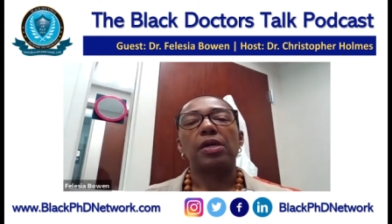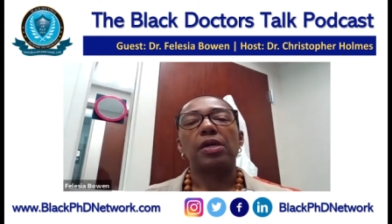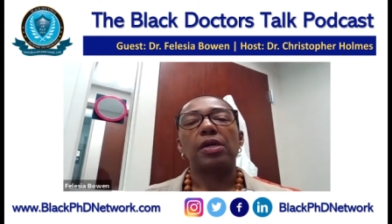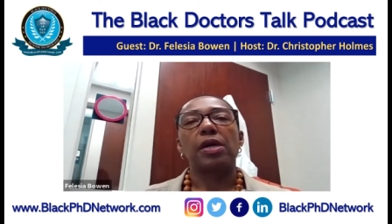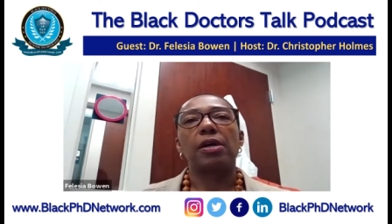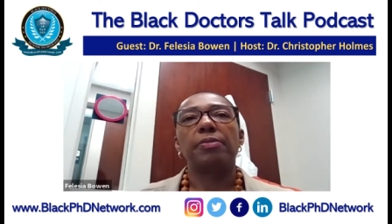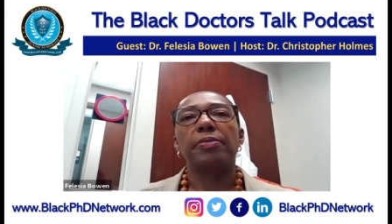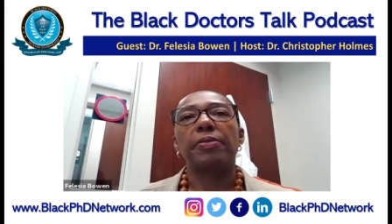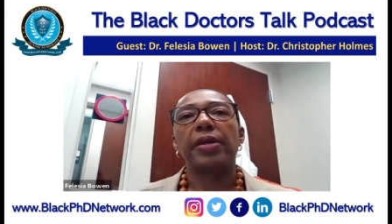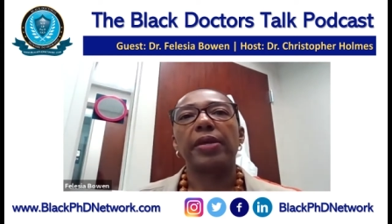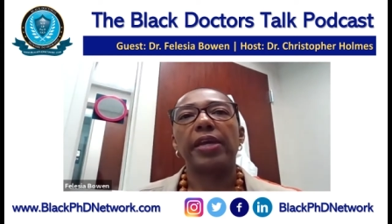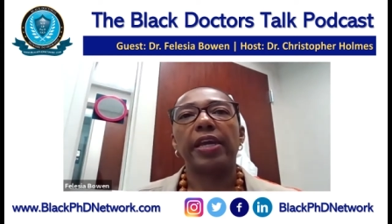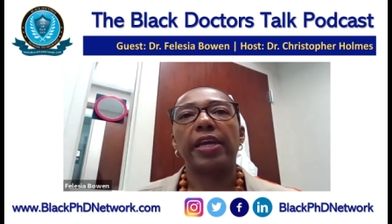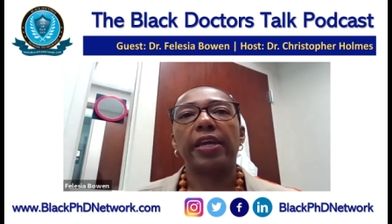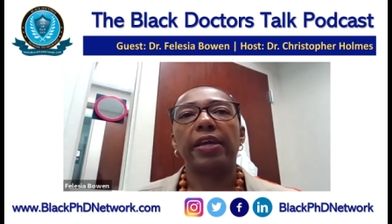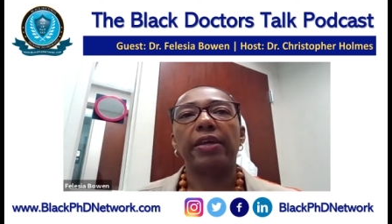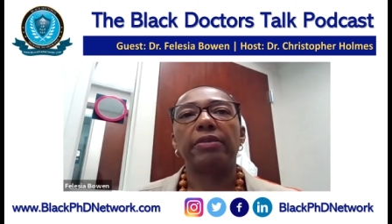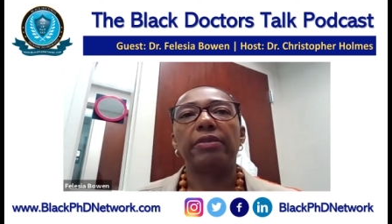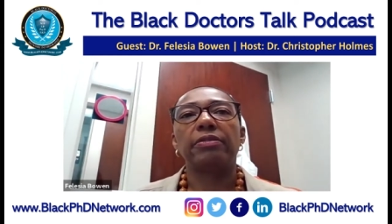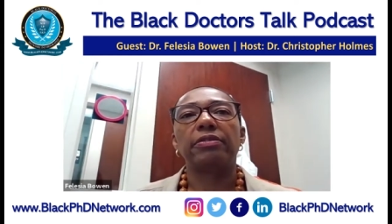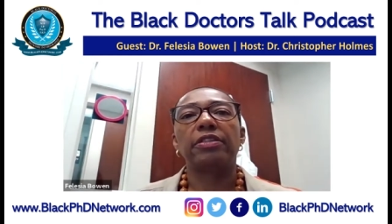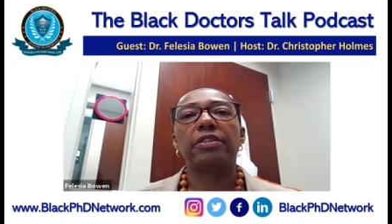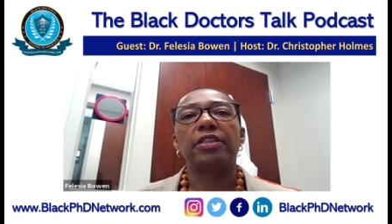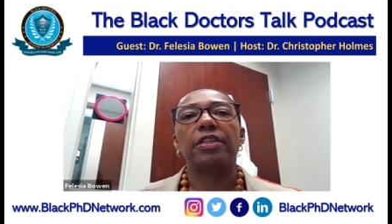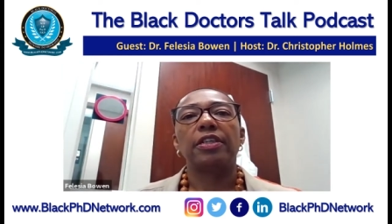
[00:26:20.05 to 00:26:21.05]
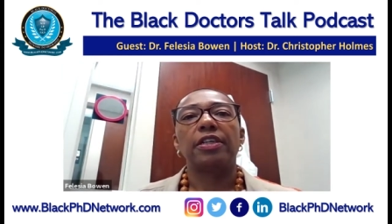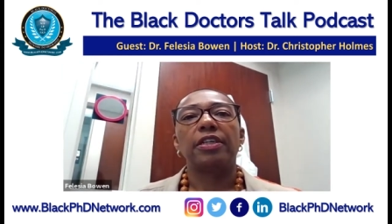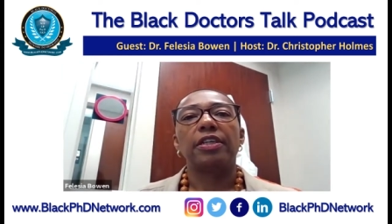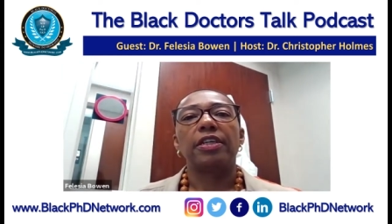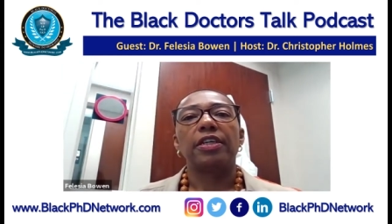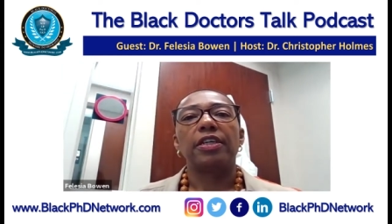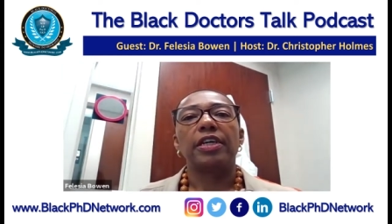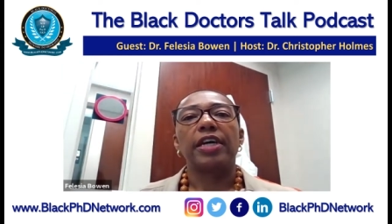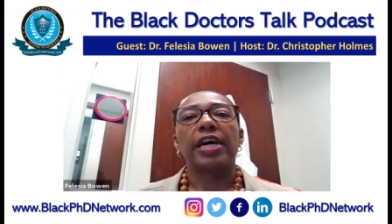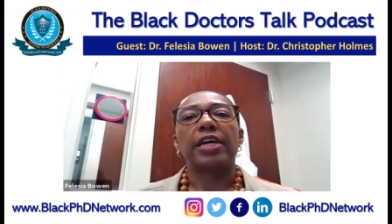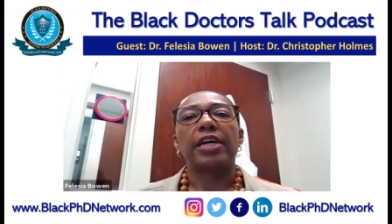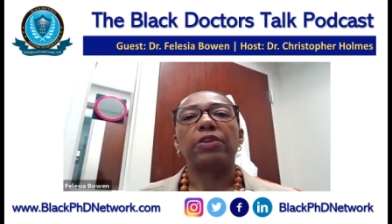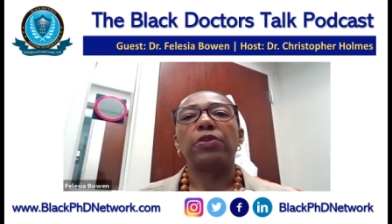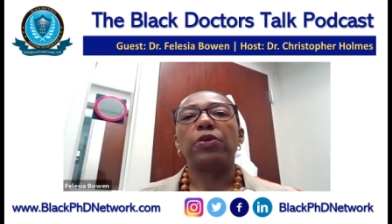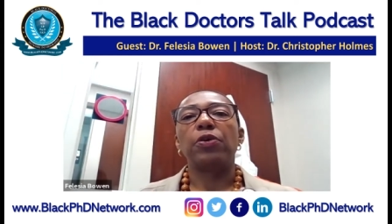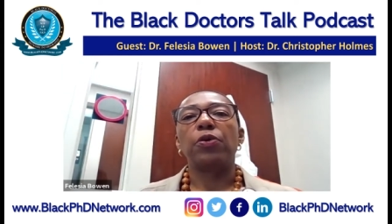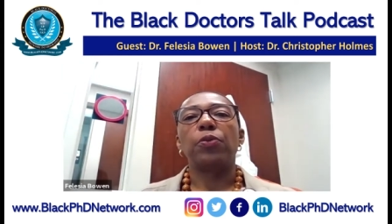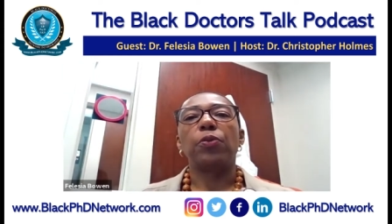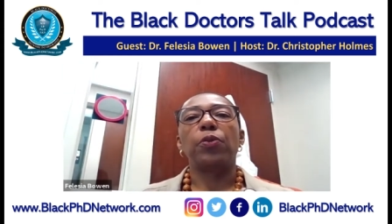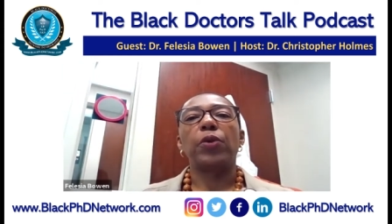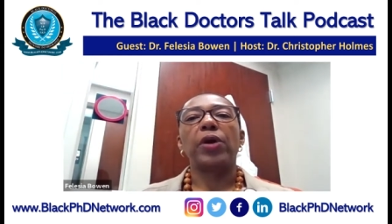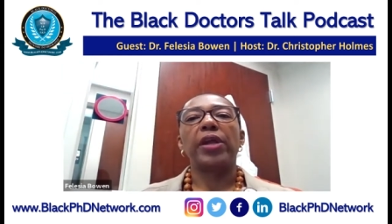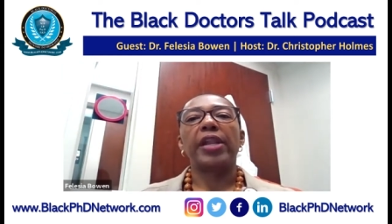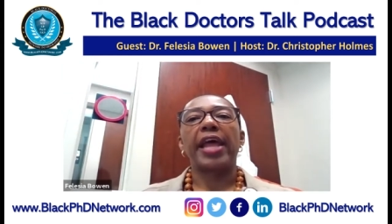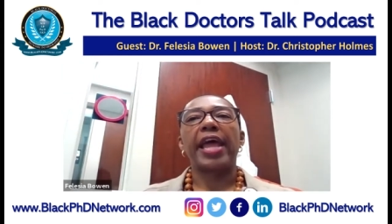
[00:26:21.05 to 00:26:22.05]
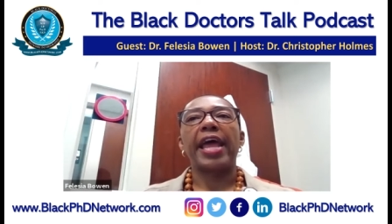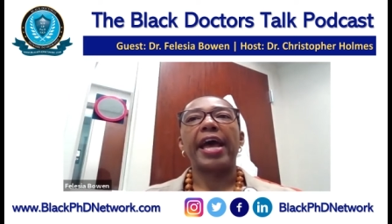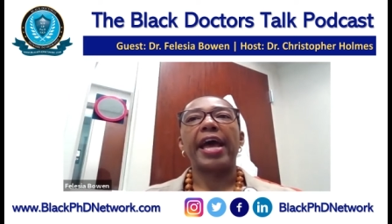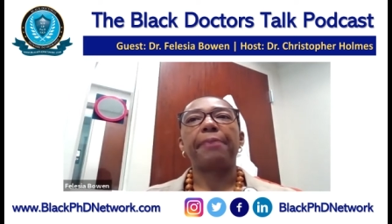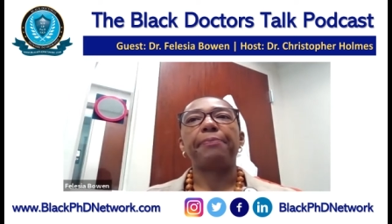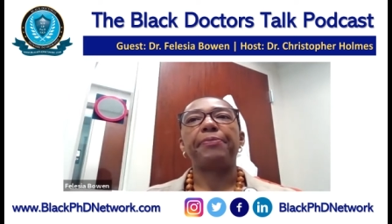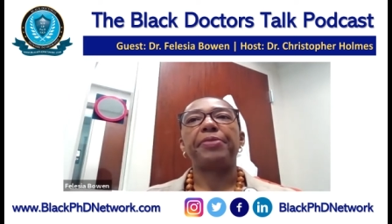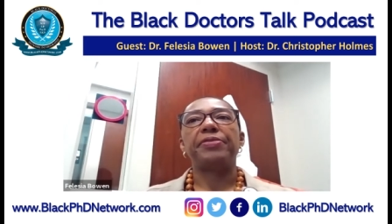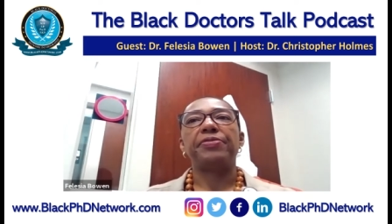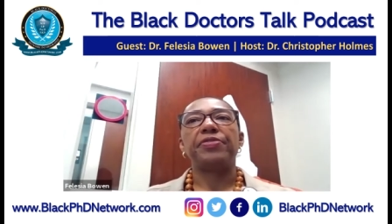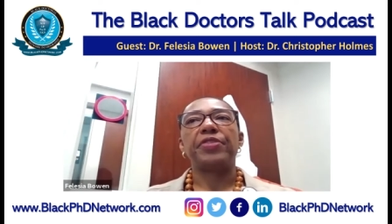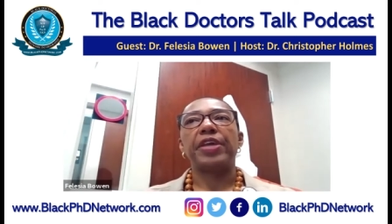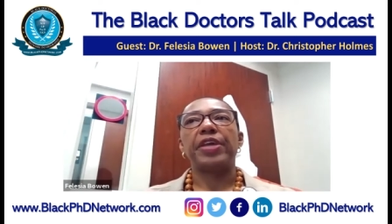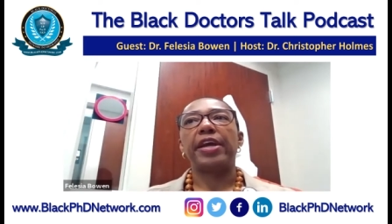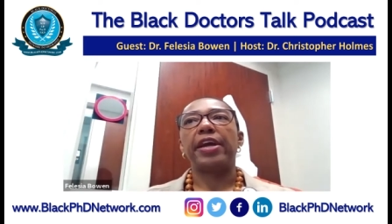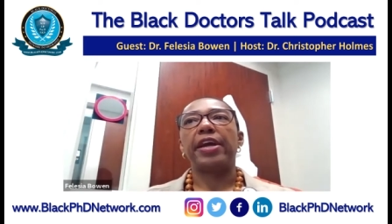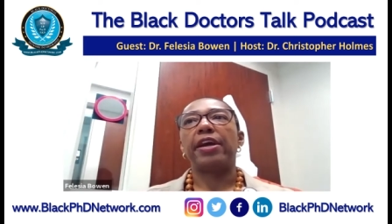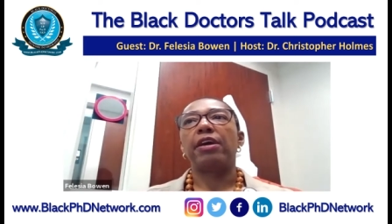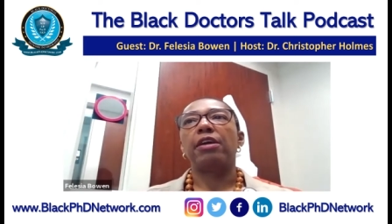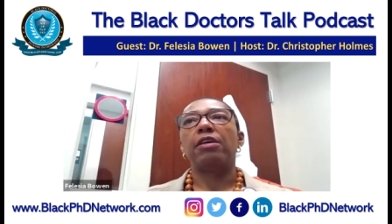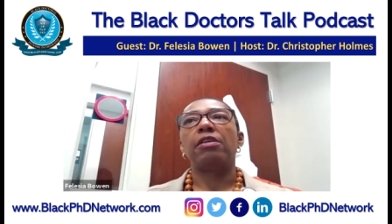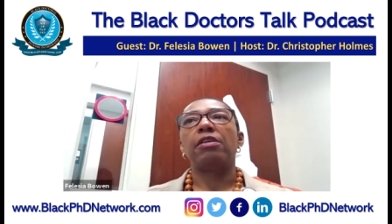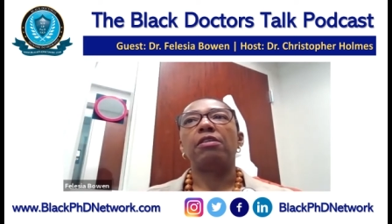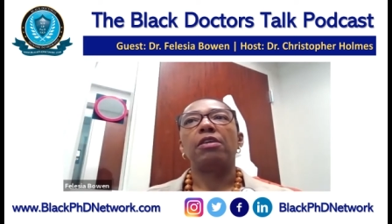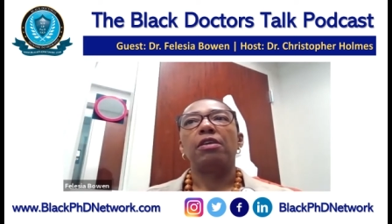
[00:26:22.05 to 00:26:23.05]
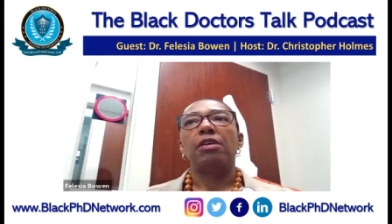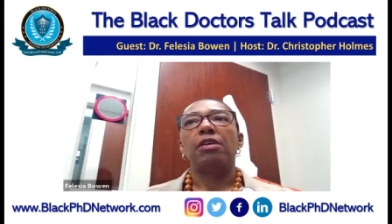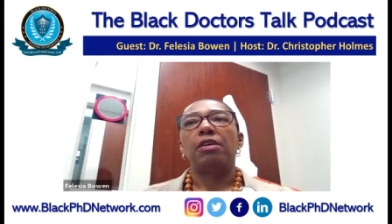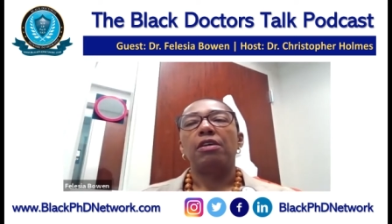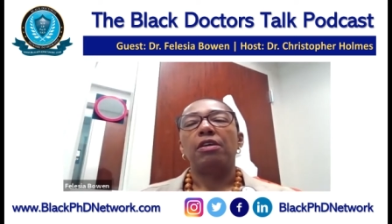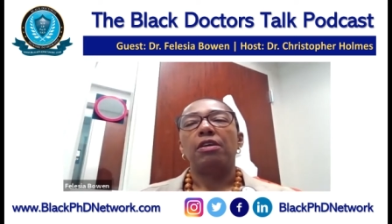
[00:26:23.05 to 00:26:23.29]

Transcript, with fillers: Um, and I don't know what happened there.